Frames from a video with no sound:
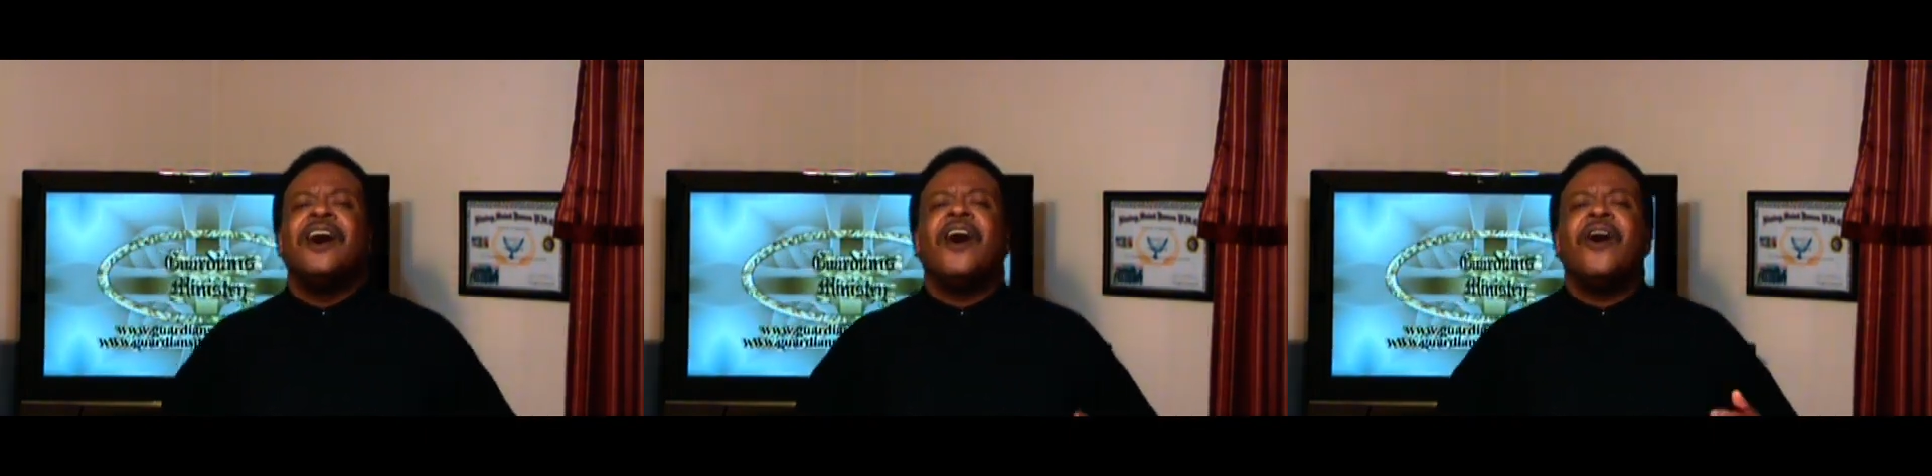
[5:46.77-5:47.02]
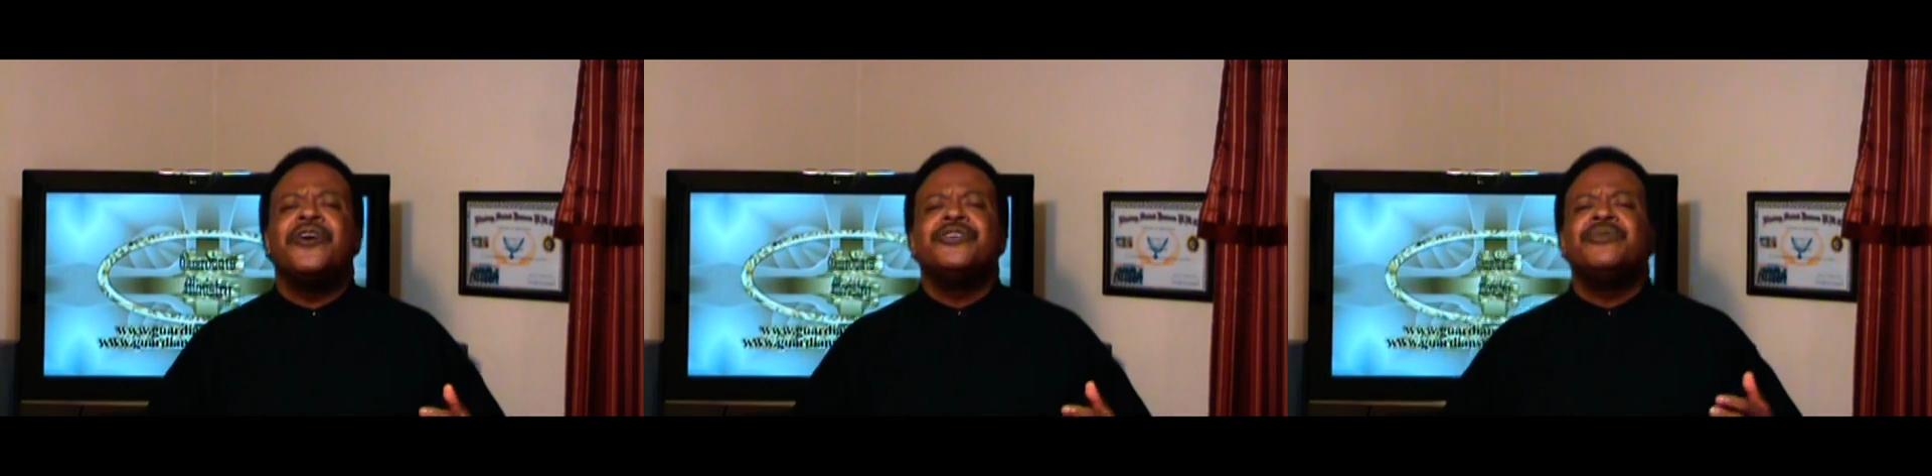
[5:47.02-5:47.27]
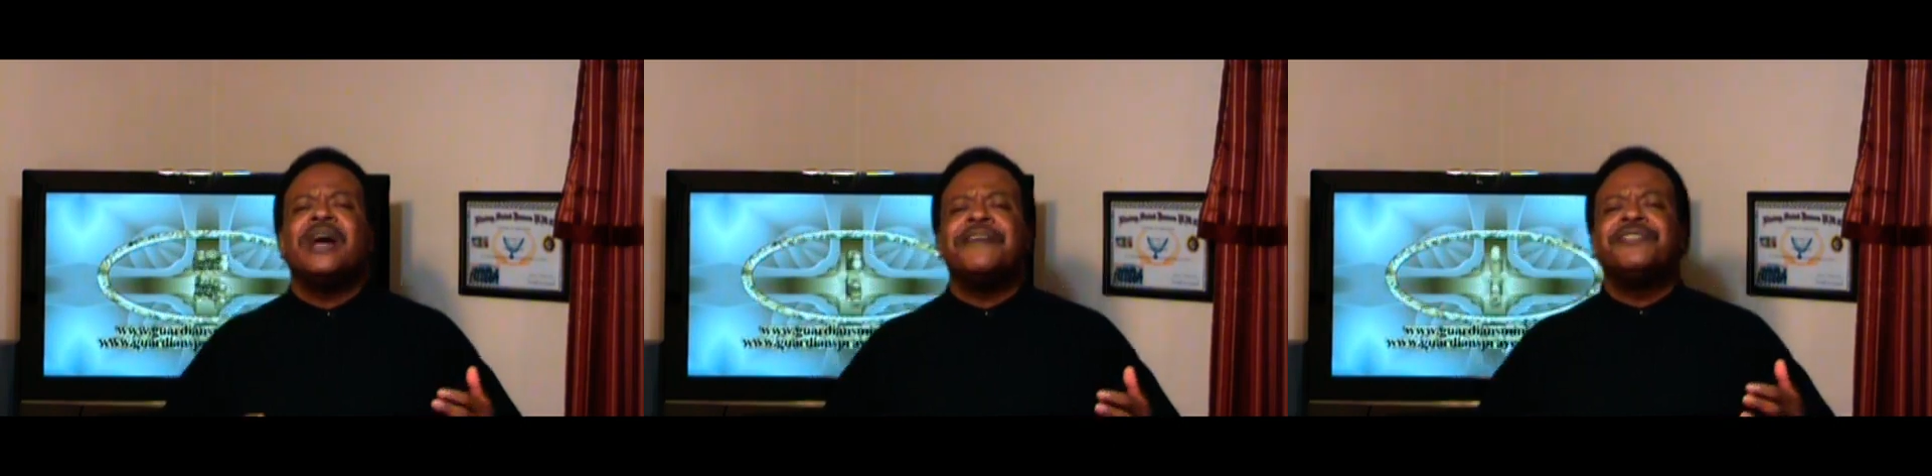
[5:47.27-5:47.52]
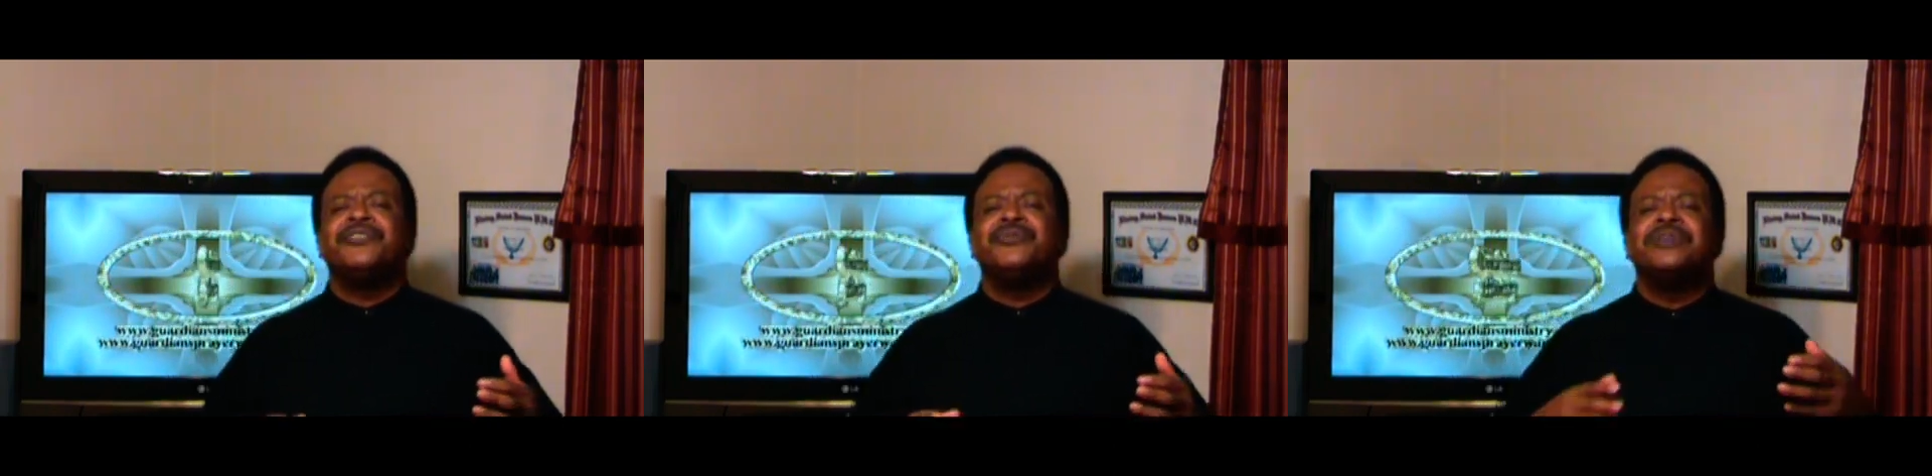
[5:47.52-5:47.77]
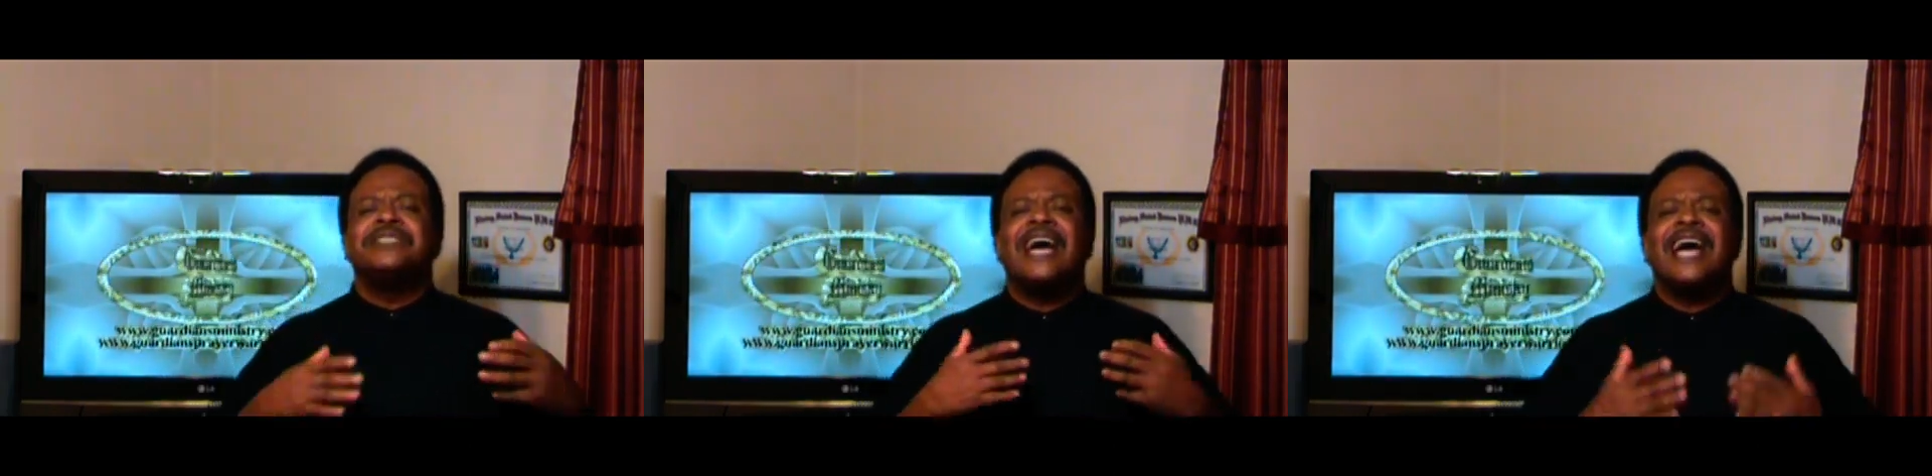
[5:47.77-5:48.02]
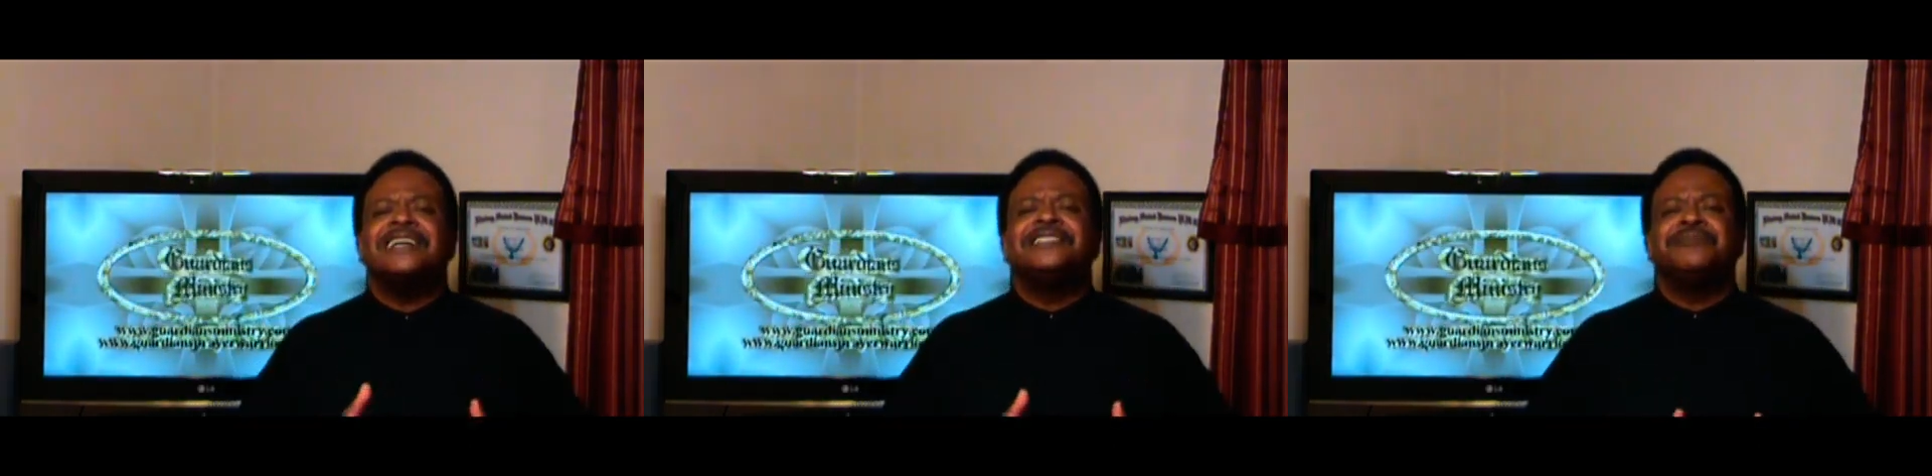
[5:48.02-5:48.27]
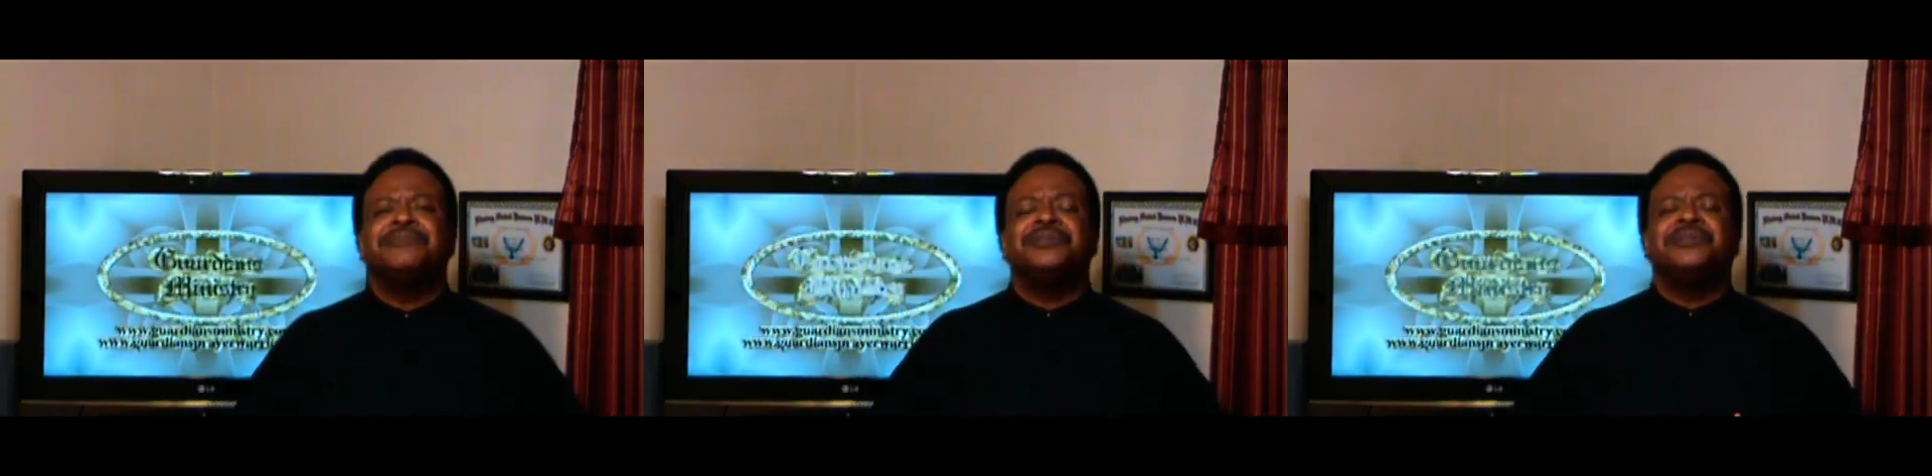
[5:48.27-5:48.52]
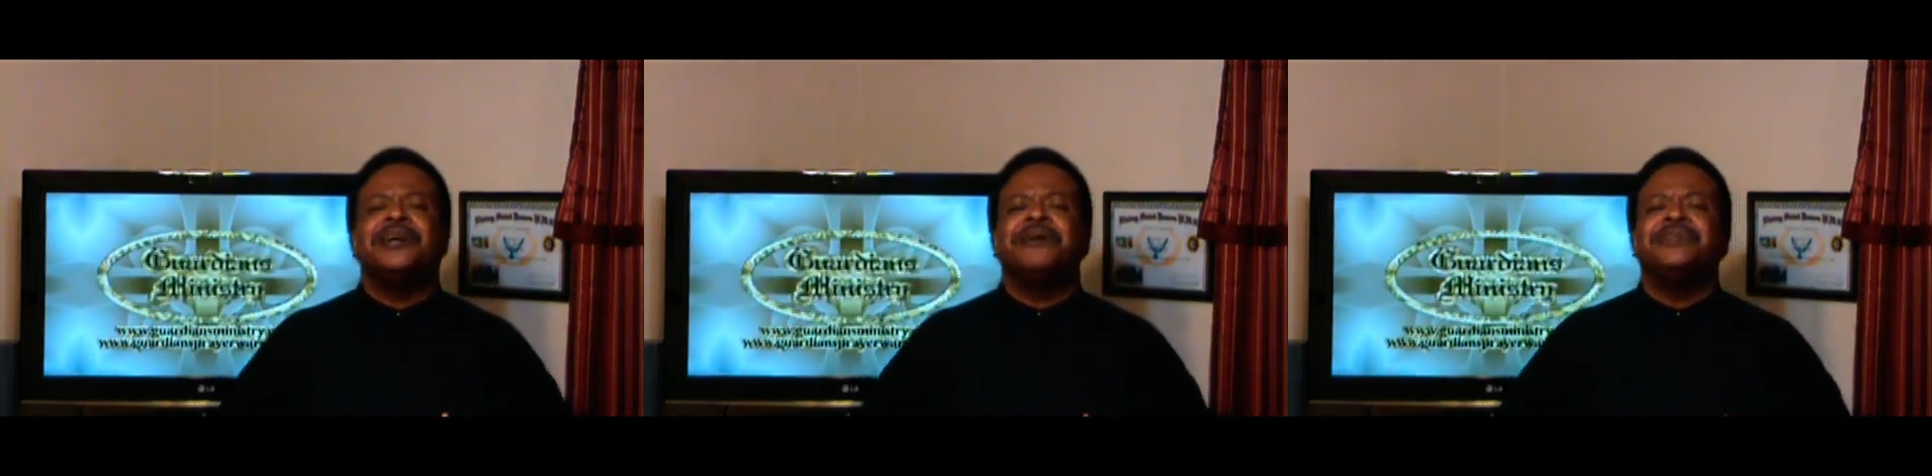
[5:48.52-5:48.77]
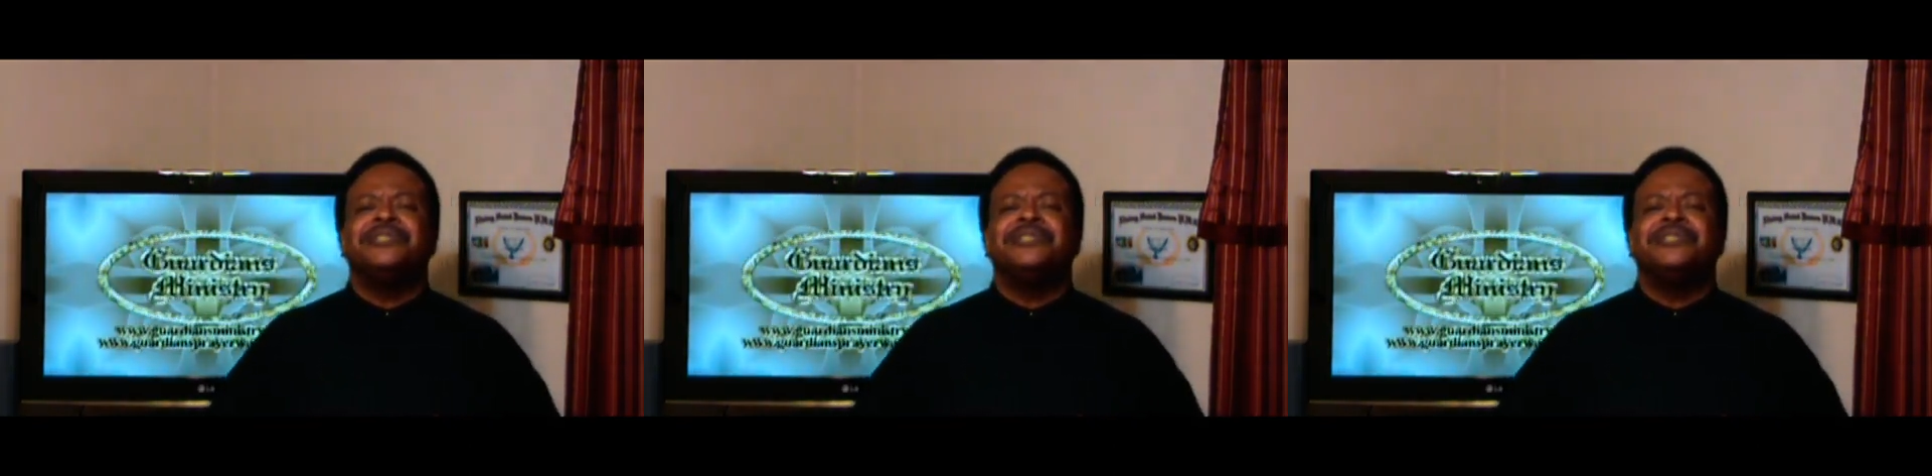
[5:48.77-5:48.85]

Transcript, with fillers: All you have to do is ask him to come